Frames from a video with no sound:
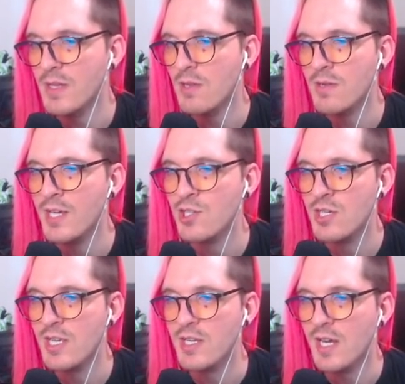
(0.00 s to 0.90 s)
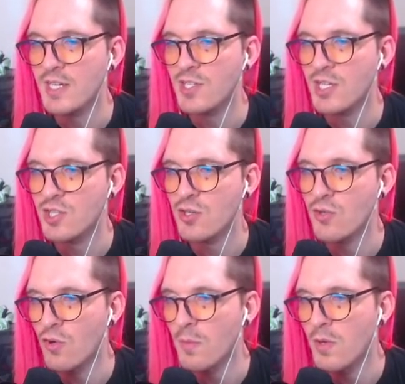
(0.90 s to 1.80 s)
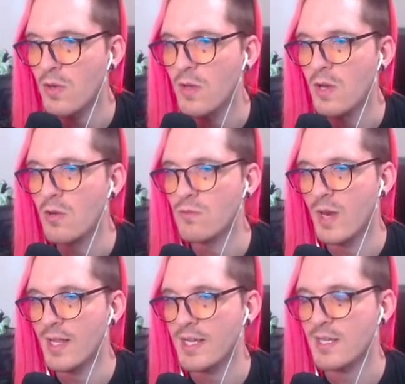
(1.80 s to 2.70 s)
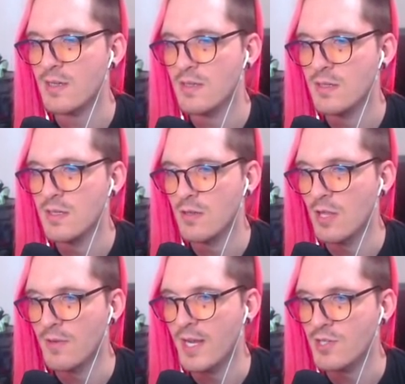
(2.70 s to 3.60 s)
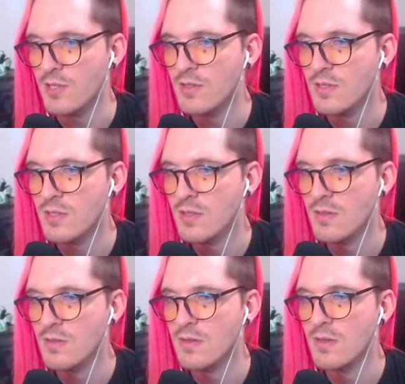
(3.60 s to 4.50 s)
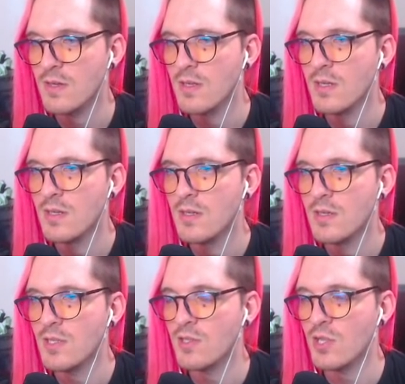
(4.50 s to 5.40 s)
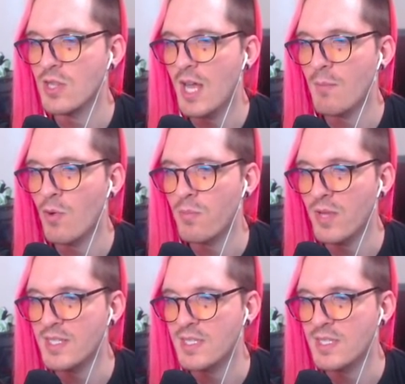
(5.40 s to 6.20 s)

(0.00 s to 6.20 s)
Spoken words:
location and not just normal relic locations. So there's a lot more places